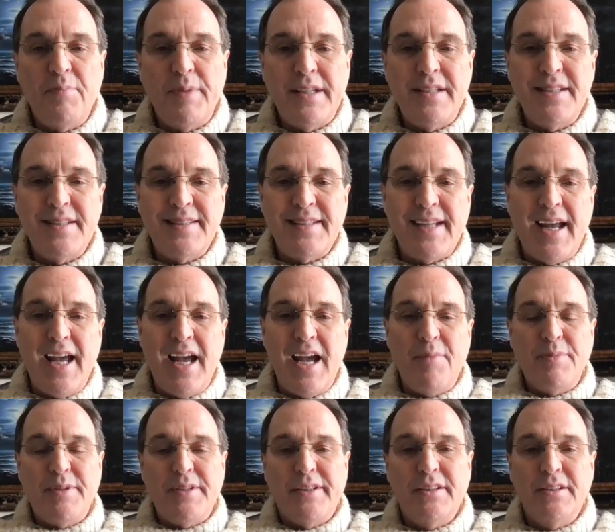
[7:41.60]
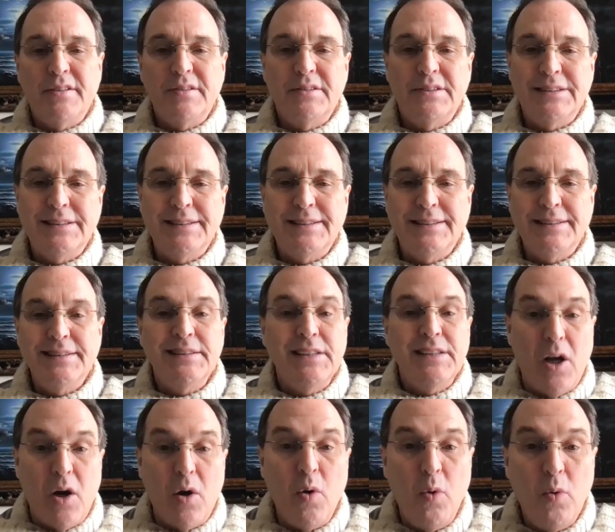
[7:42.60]
Will it be stopped?
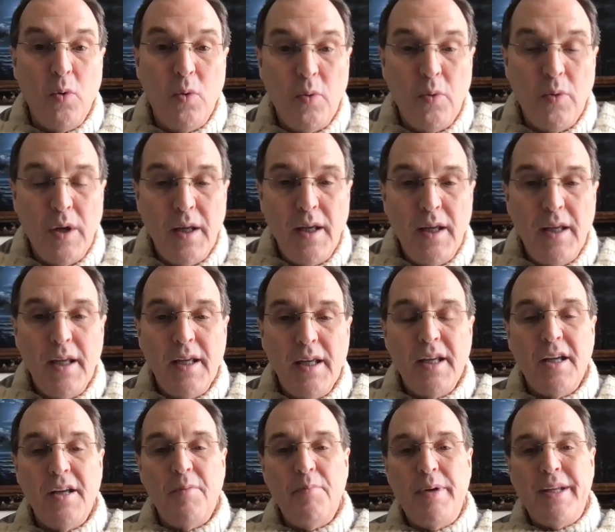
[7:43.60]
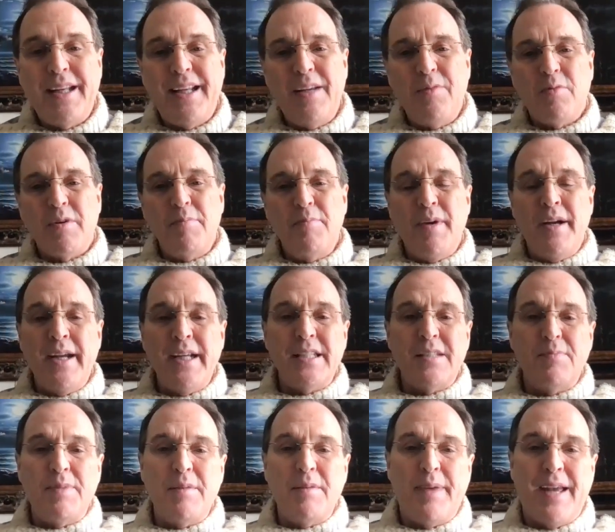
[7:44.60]
No. But it
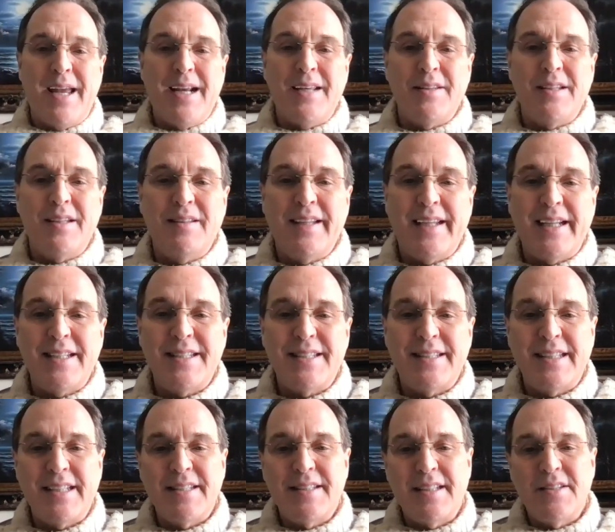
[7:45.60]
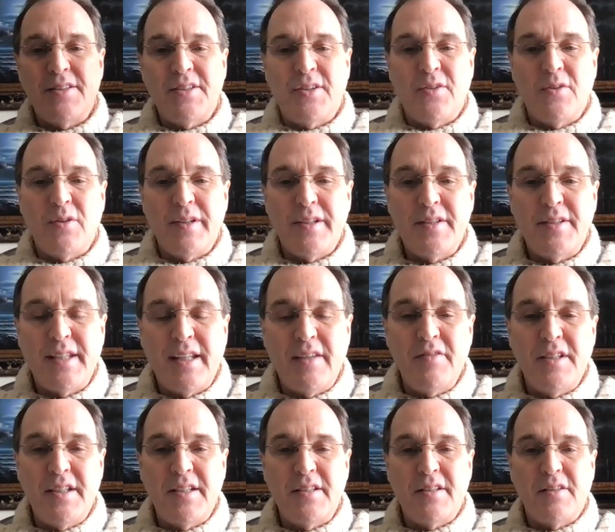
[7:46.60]
reminds me back in the late 60s and
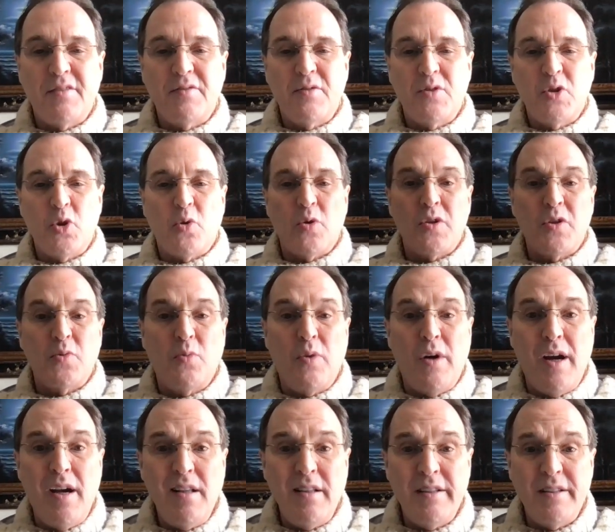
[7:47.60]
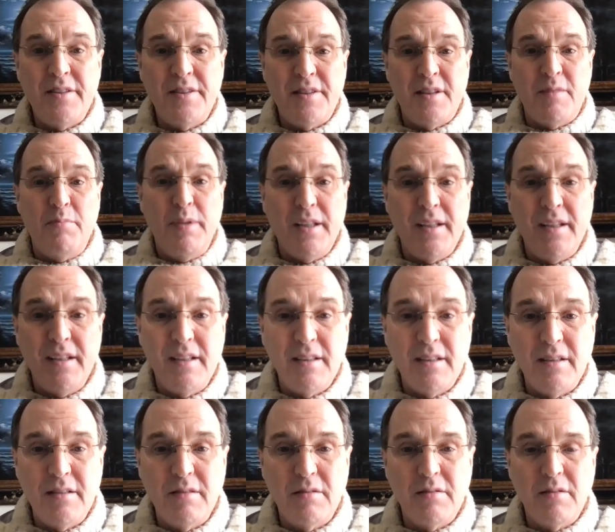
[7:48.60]
early 70s of George Wallace, the
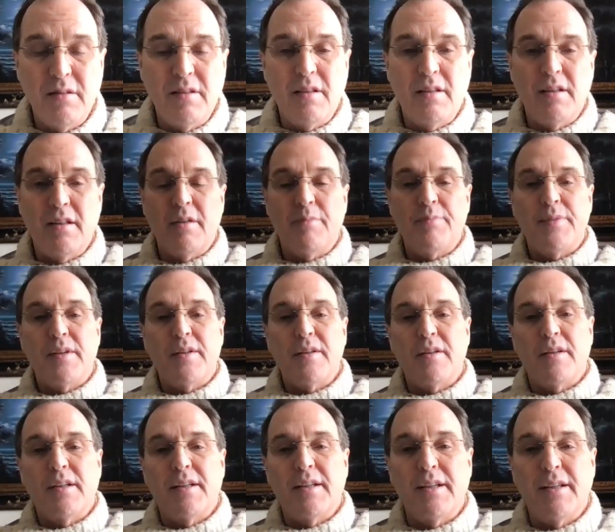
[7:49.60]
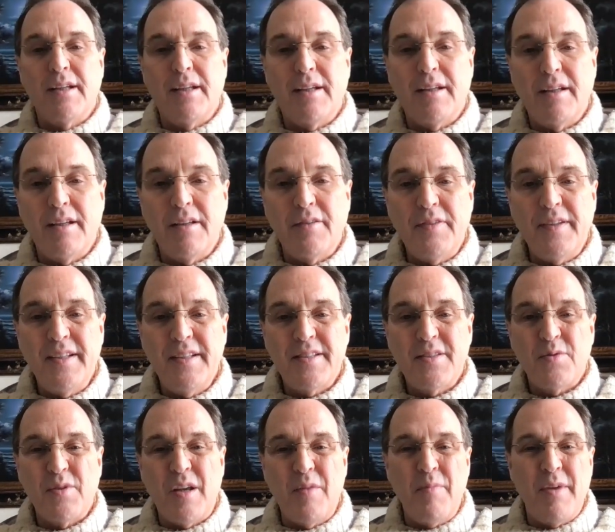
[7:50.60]
bigot,
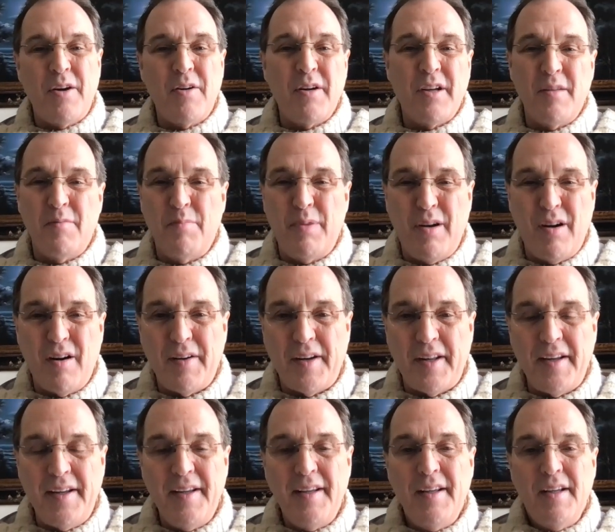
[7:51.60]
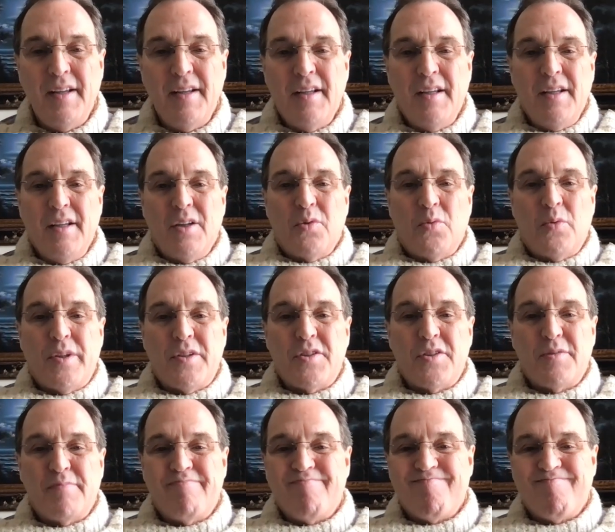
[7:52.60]
of his American Party,
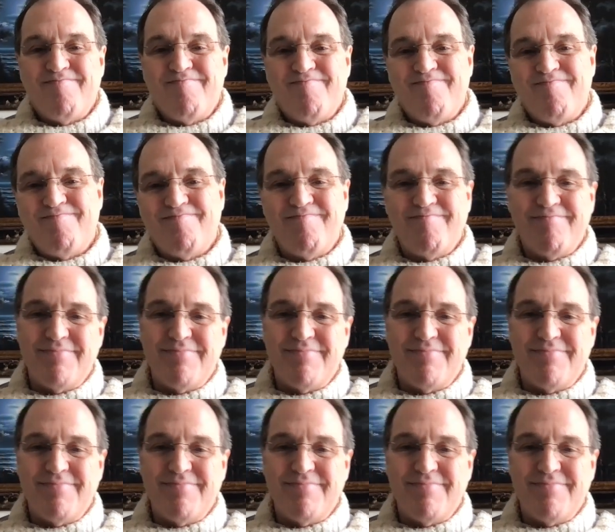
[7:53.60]
which